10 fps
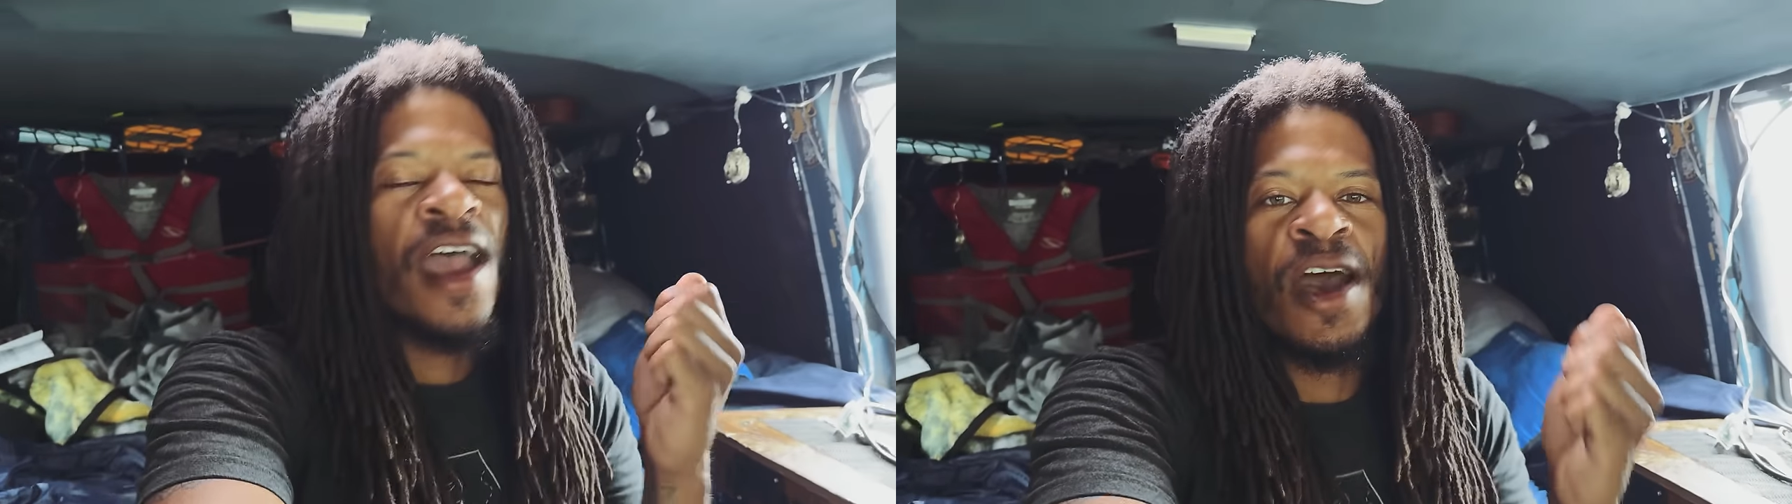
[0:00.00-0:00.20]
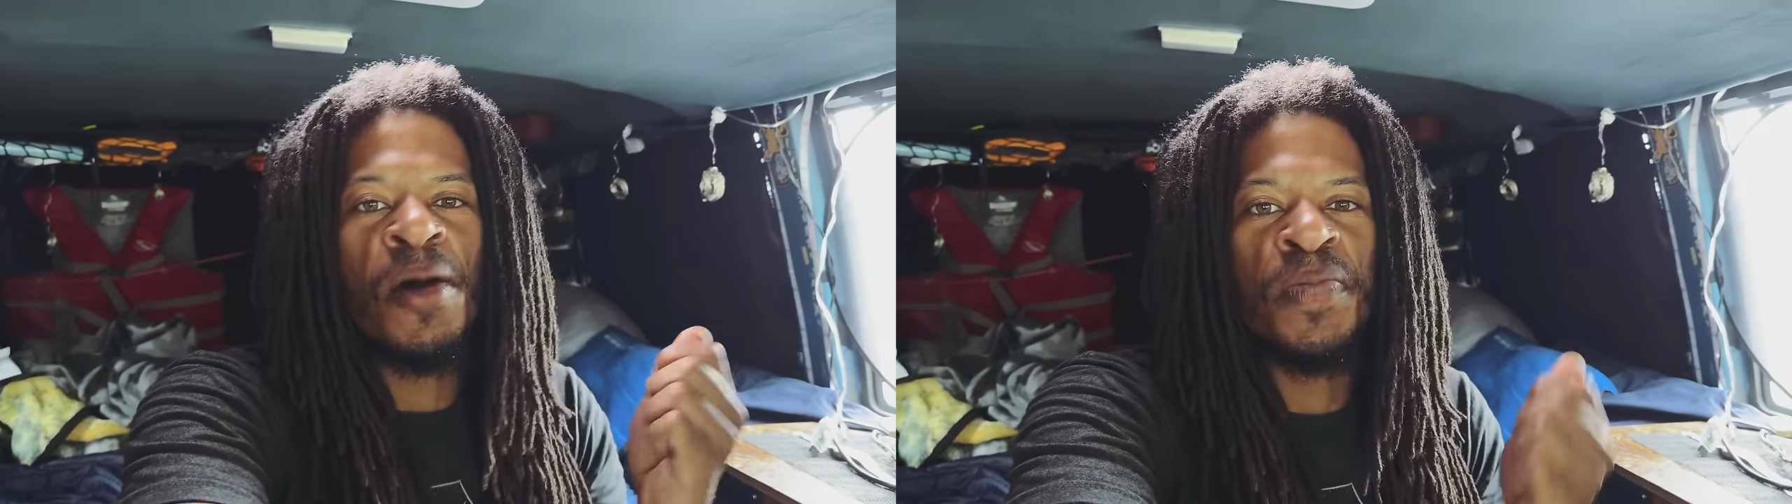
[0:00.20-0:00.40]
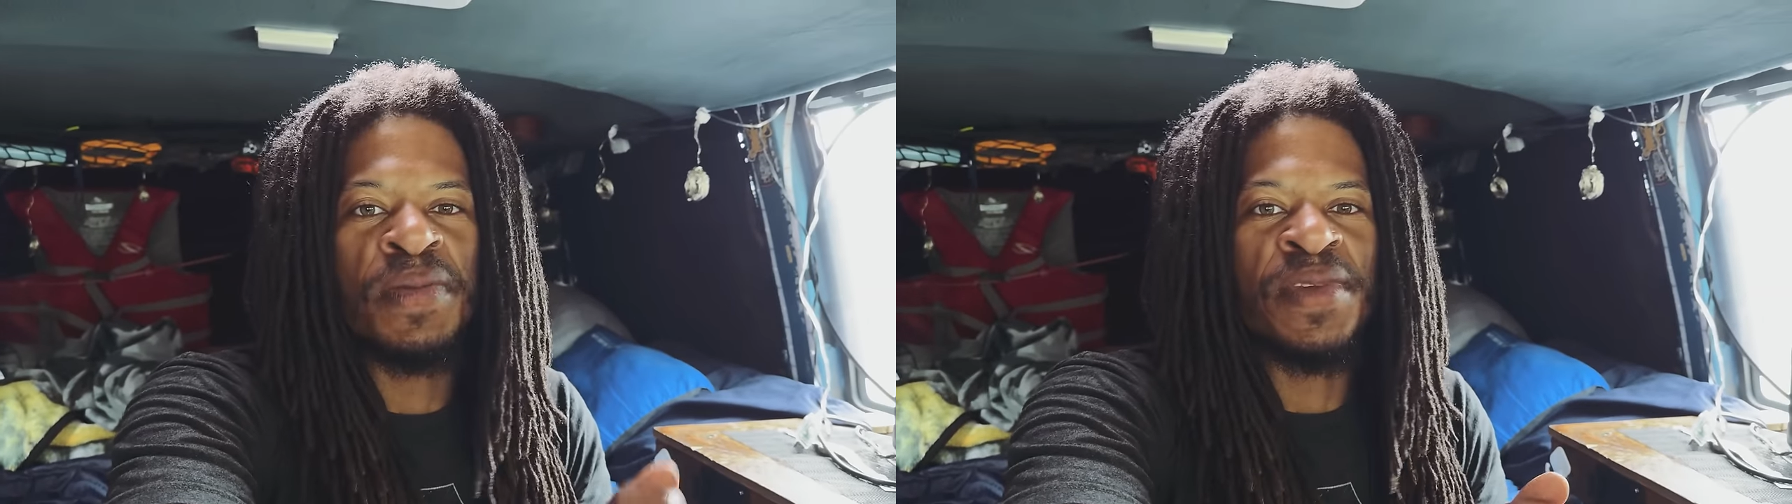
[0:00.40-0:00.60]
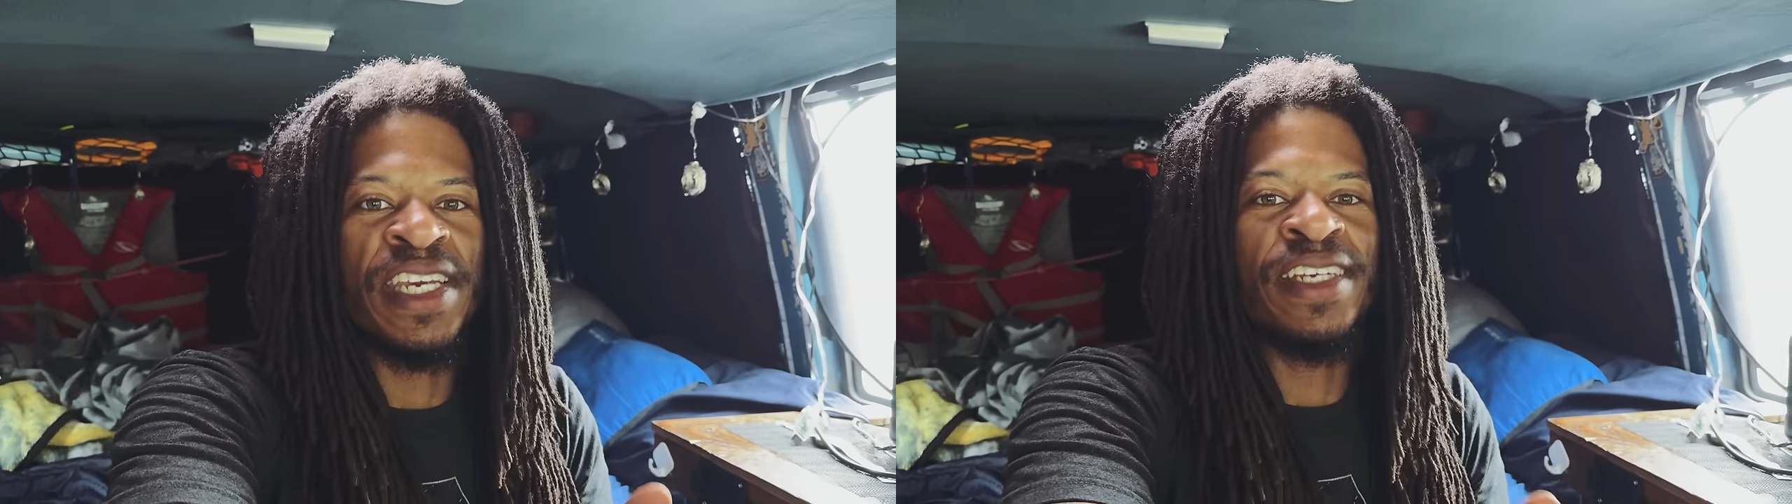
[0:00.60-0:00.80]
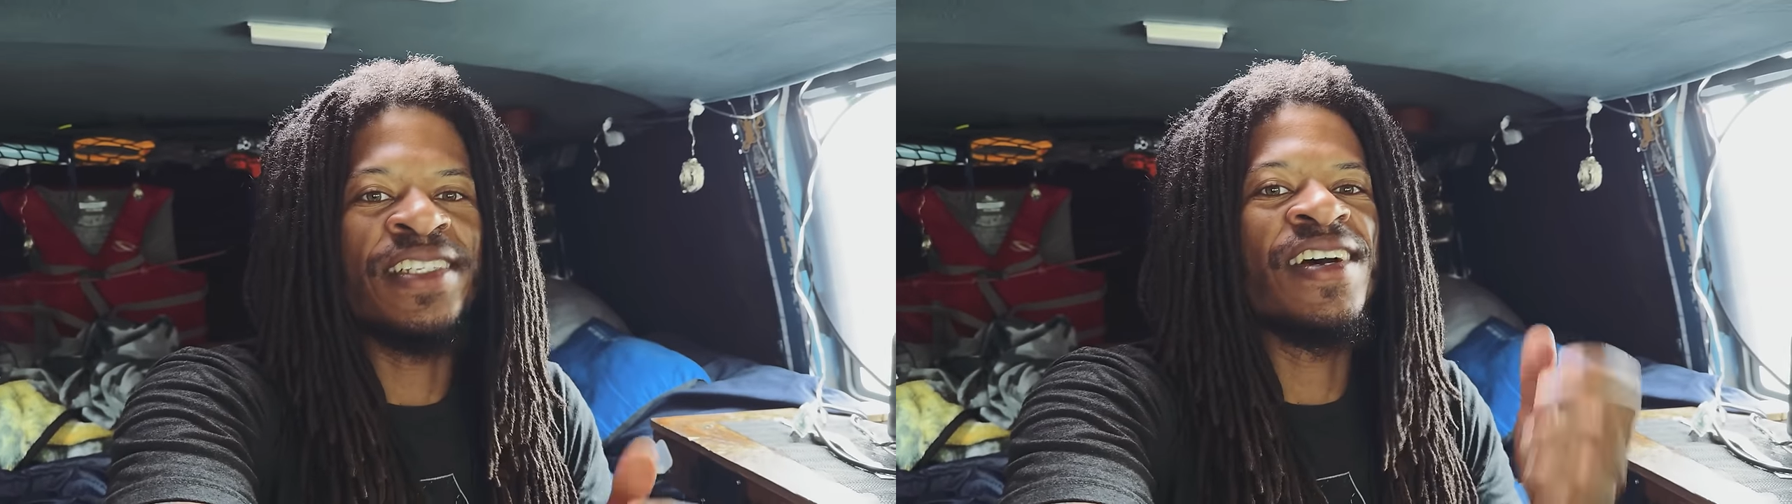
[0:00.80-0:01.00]
helping
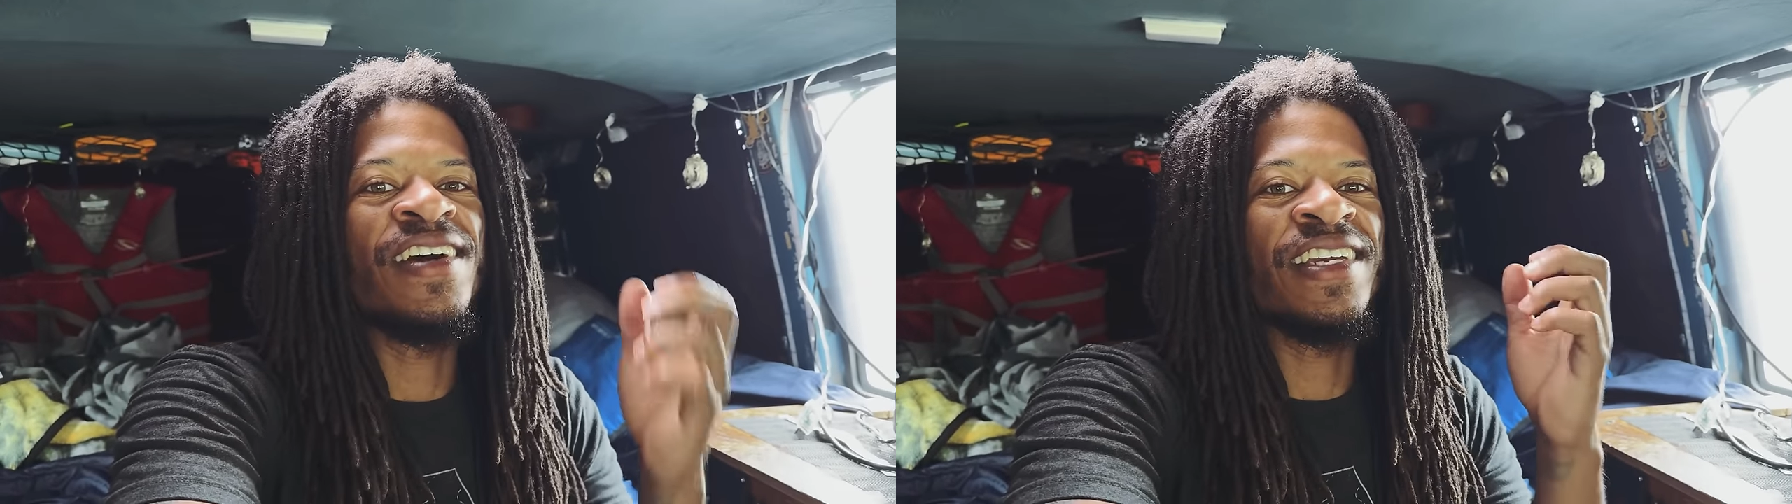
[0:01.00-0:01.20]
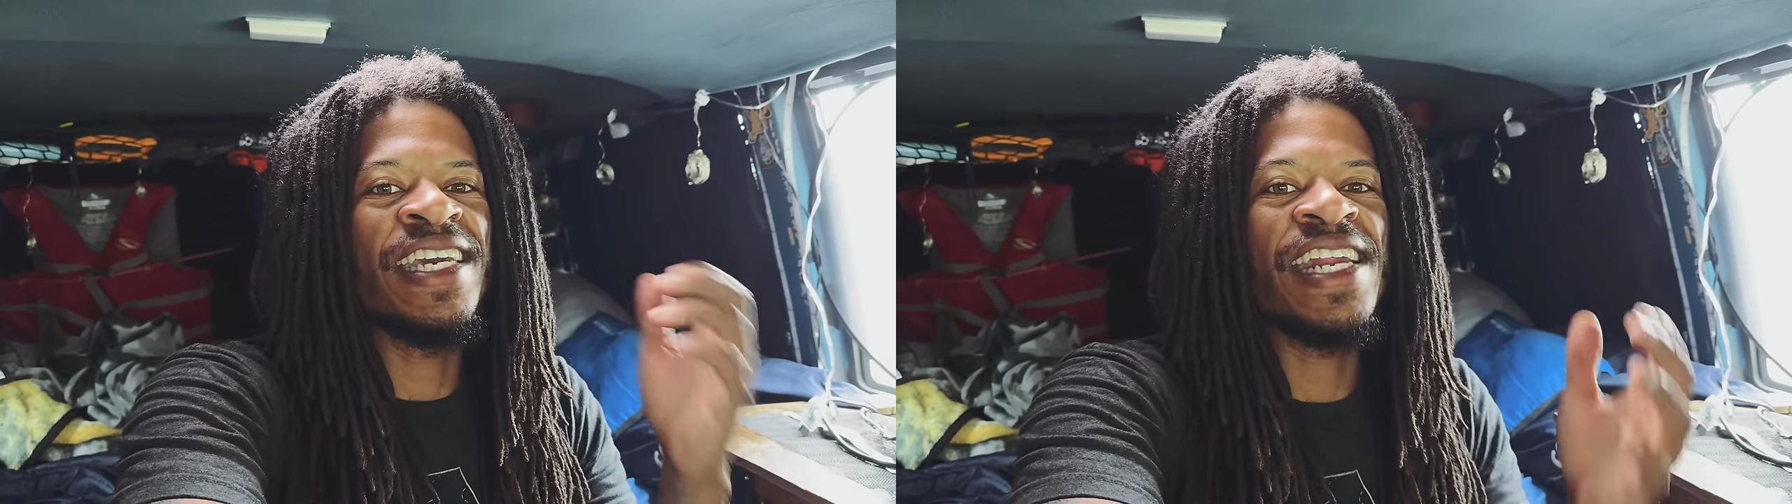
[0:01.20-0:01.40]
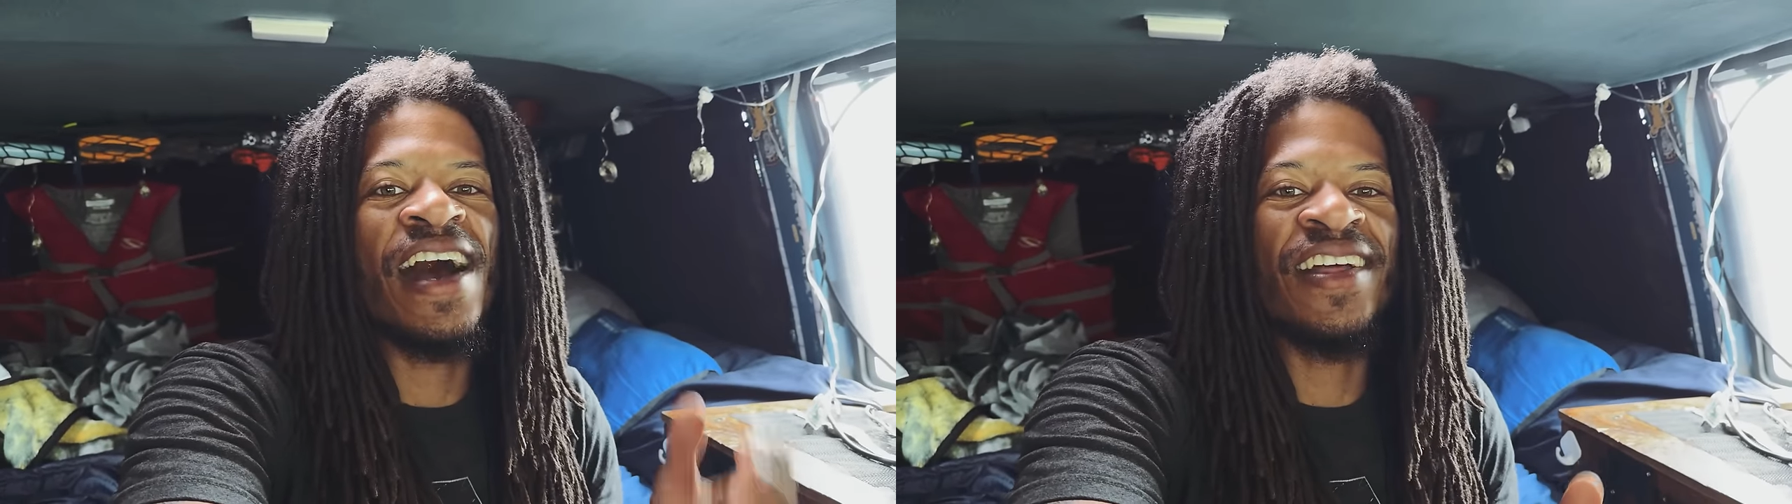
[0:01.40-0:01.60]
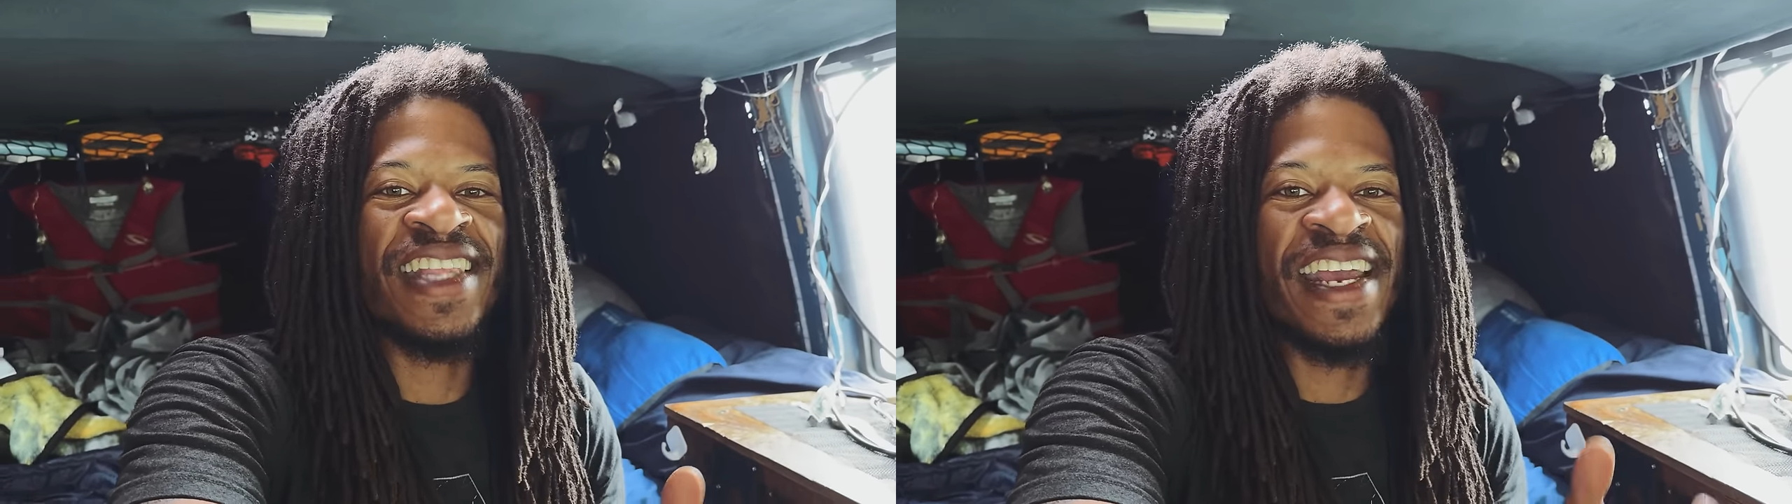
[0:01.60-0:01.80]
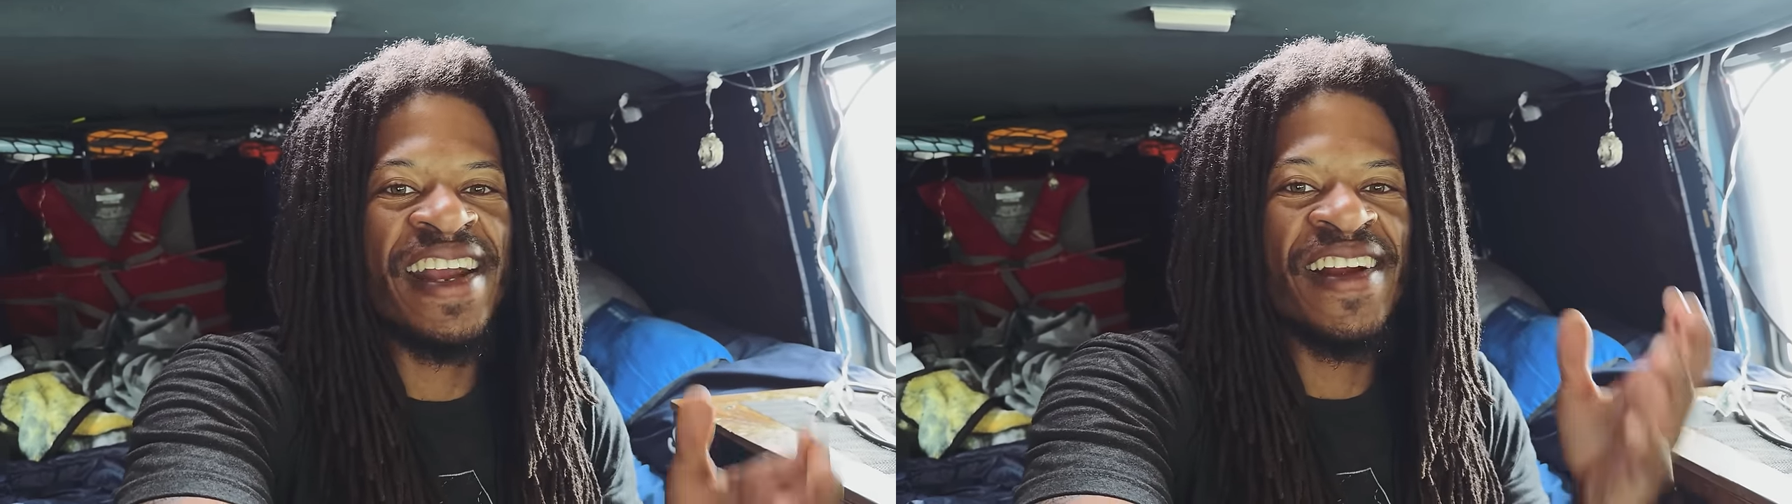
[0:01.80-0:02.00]
me to get out
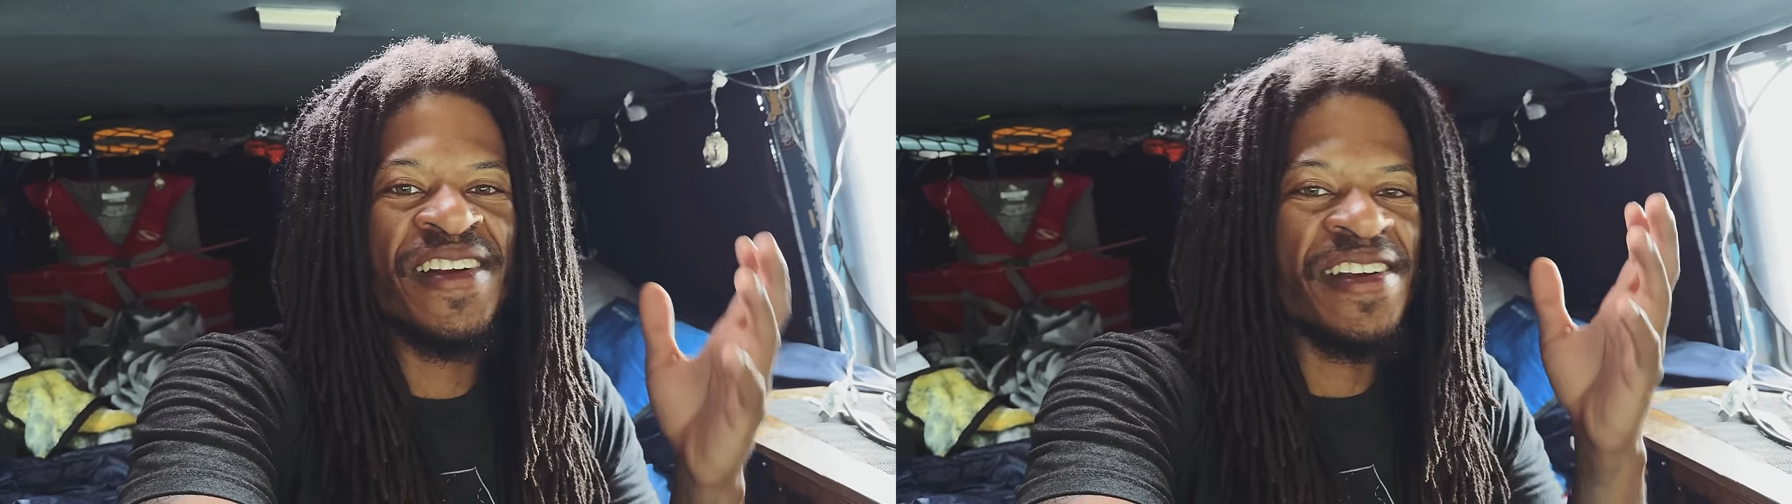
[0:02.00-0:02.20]
there